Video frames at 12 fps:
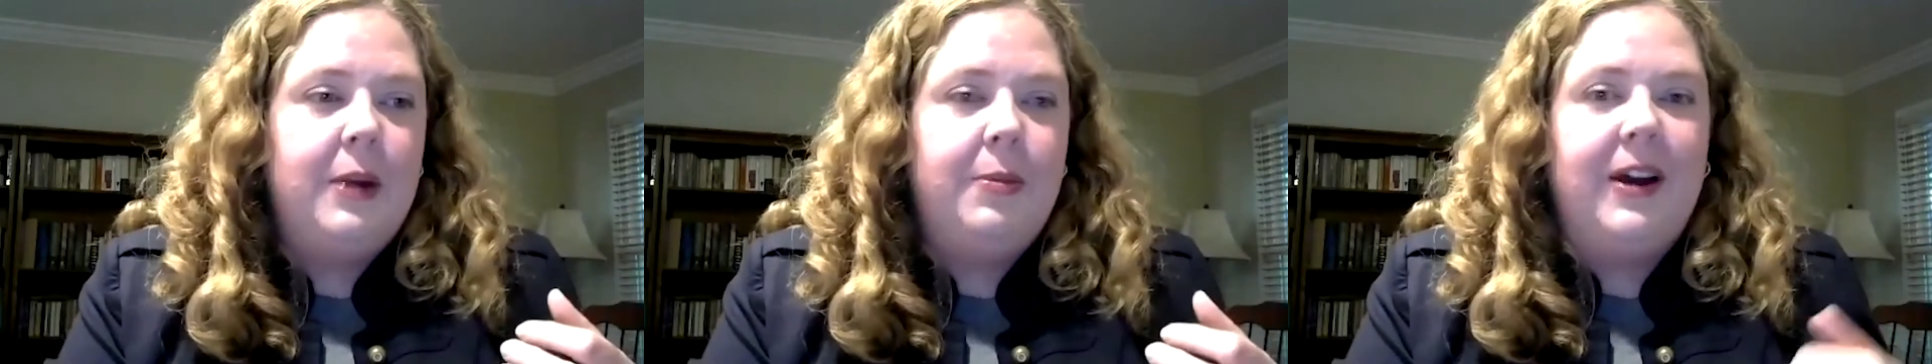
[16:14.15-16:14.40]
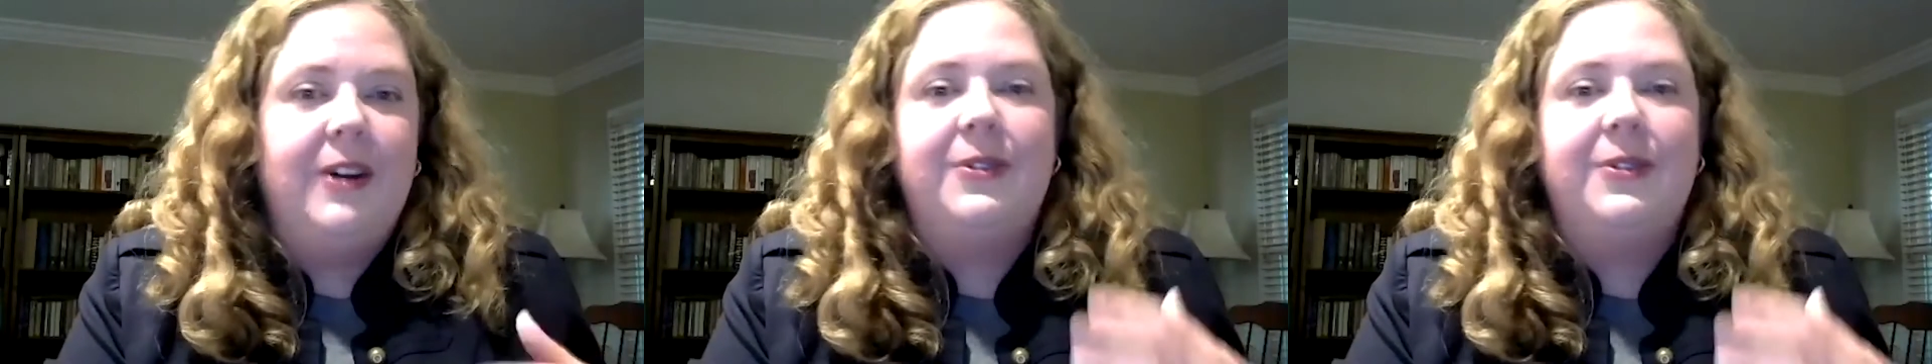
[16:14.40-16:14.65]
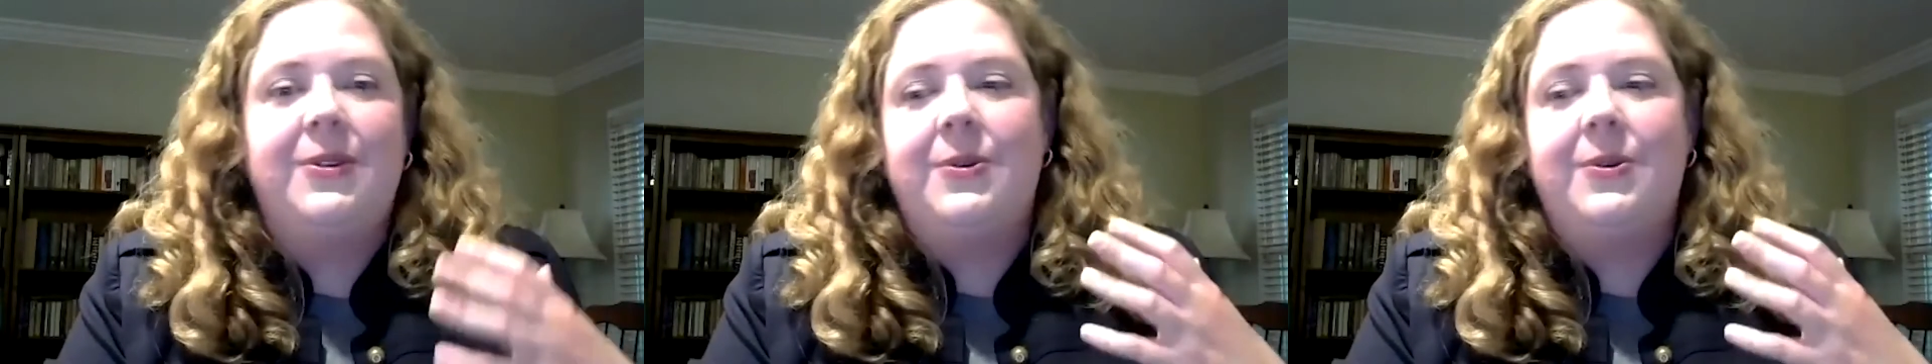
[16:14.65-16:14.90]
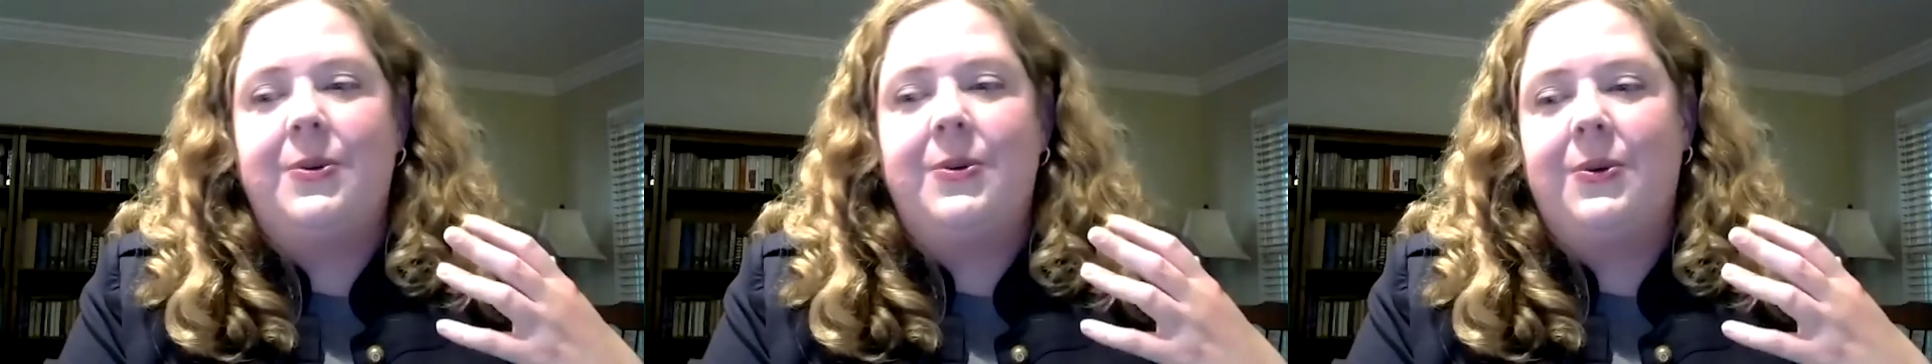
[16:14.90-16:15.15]
about
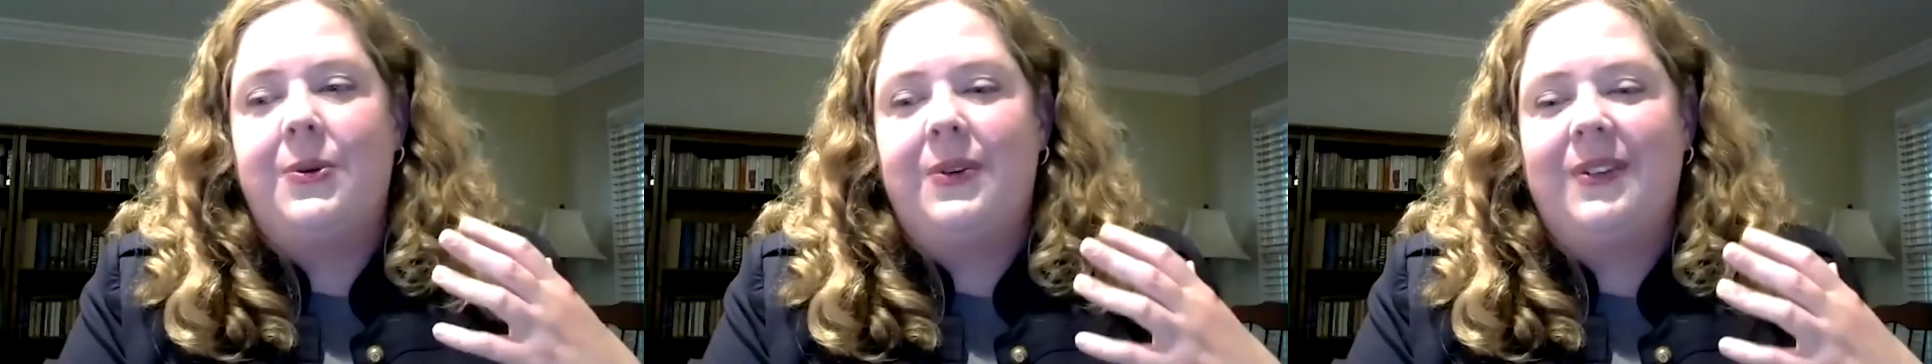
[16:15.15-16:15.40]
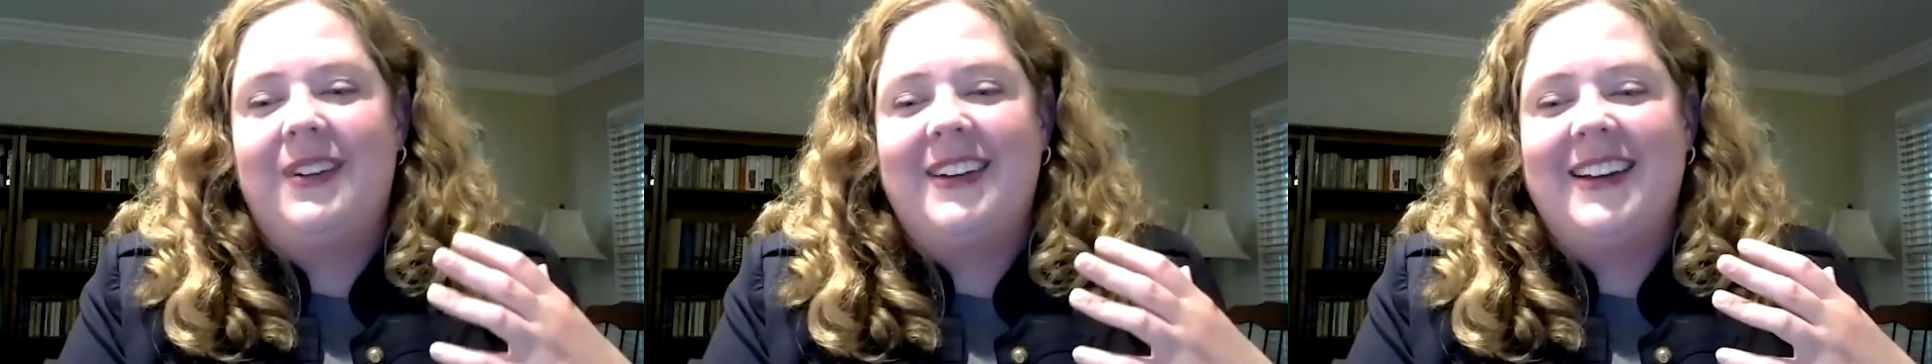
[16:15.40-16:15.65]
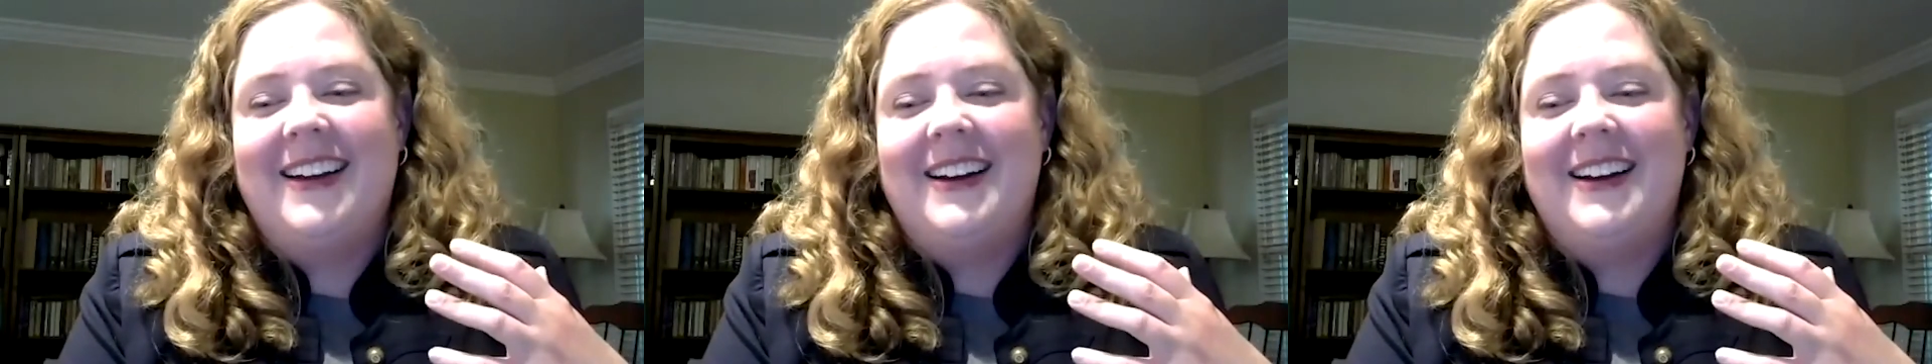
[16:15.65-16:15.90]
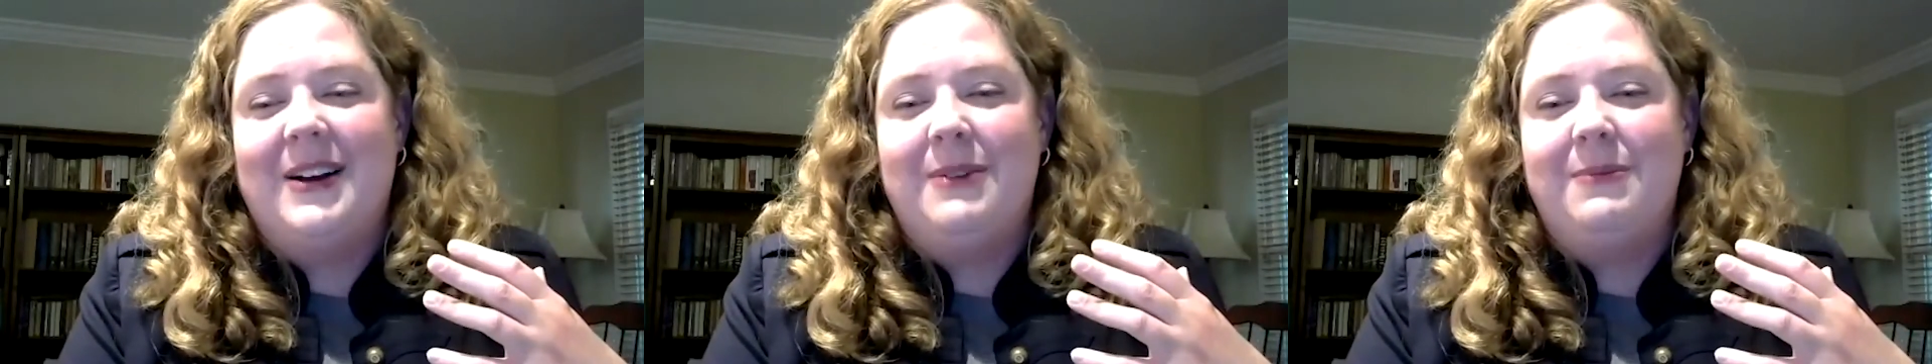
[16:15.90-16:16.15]

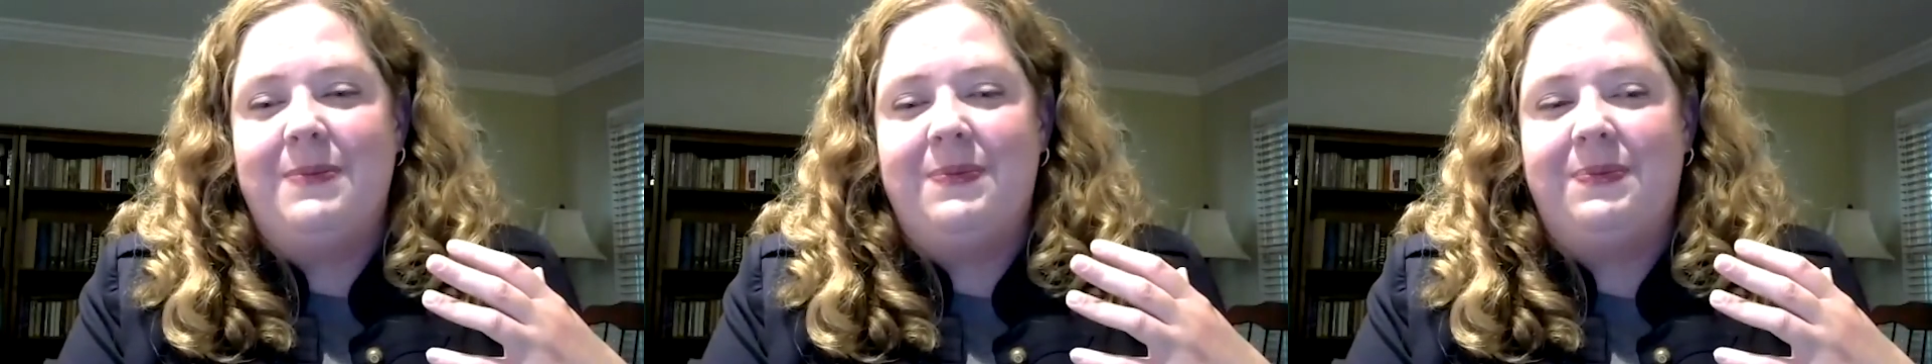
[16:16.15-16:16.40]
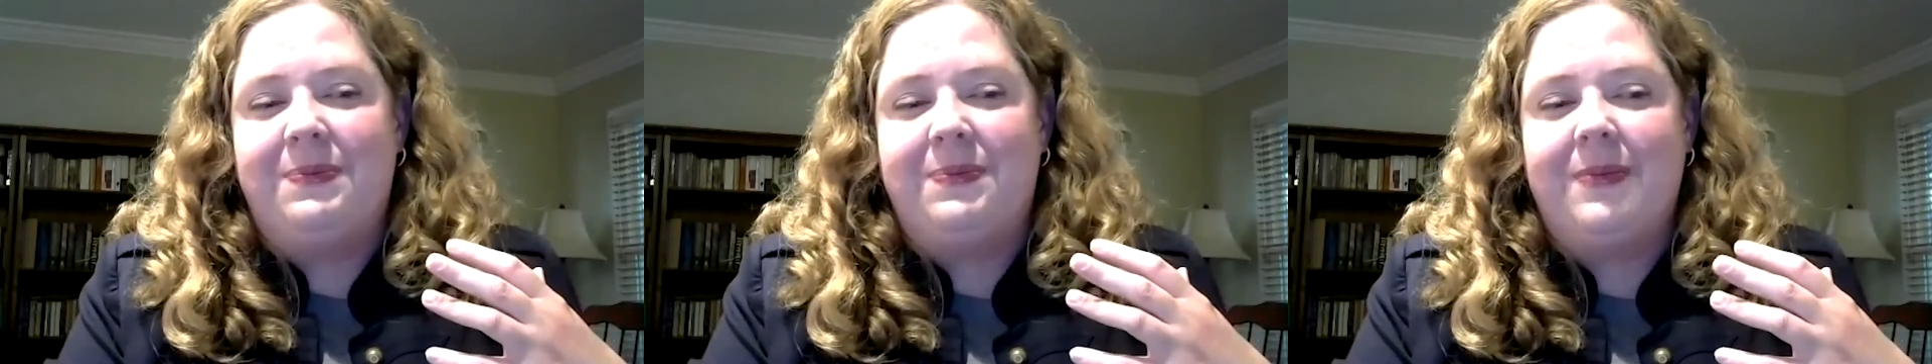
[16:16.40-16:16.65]
um,